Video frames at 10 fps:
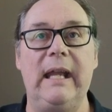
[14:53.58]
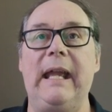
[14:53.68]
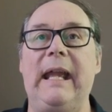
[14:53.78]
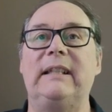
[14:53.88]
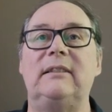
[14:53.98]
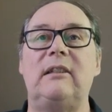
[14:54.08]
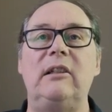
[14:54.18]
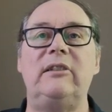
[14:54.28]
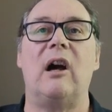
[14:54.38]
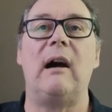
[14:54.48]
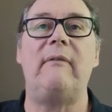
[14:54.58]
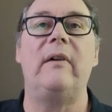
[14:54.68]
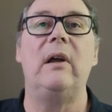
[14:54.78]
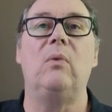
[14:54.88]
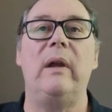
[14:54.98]
It starts off
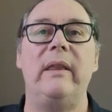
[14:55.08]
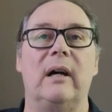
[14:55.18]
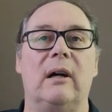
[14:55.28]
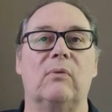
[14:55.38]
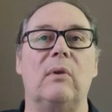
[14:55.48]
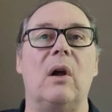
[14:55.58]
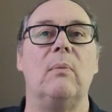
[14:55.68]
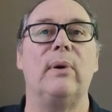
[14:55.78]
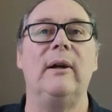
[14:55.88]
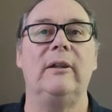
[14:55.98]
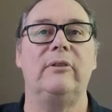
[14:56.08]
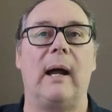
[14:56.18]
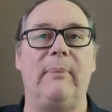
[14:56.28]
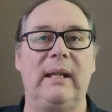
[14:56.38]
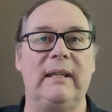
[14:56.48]
with a rope
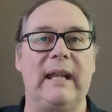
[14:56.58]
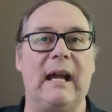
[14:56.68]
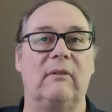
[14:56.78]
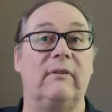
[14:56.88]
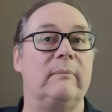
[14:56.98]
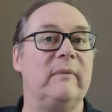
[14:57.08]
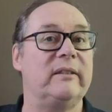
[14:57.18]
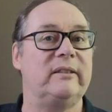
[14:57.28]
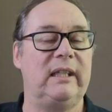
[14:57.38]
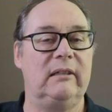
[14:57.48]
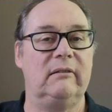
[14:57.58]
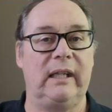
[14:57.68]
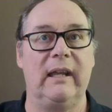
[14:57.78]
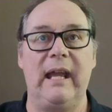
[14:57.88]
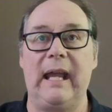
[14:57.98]
dropping down from the
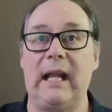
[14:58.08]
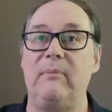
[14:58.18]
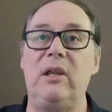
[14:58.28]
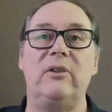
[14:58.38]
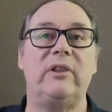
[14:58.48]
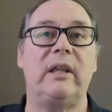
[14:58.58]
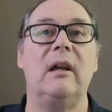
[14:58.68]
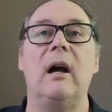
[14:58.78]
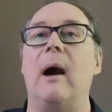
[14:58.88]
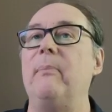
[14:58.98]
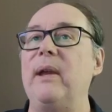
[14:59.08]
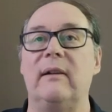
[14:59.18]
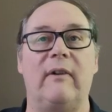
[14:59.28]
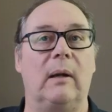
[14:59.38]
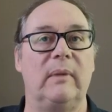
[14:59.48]
ceiling, and I'm using a bit
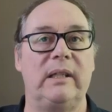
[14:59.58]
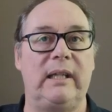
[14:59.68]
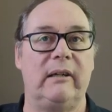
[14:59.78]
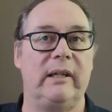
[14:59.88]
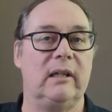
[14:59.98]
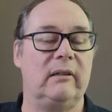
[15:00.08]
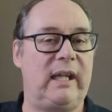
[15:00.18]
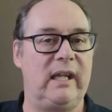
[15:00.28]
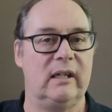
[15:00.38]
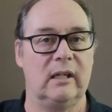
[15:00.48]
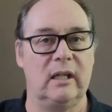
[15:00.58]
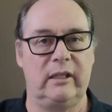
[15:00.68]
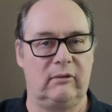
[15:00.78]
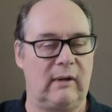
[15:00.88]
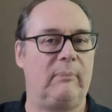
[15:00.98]
of our material here
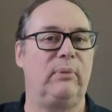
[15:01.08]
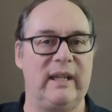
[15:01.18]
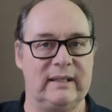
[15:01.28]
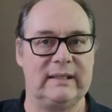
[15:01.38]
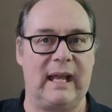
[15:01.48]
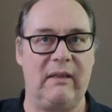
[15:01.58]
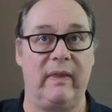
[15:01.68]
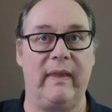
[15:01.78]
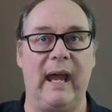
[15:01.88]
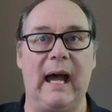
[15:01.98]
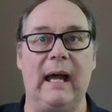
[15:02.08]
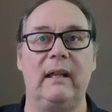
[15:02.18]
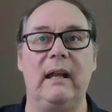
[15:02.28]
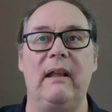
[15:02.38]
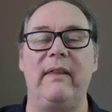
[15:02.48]
to represent
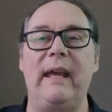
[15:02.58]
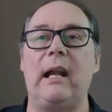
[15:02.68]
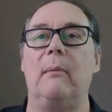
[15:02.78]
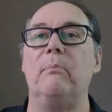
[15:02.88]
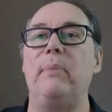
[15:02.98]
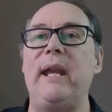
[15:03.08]
that. Then our big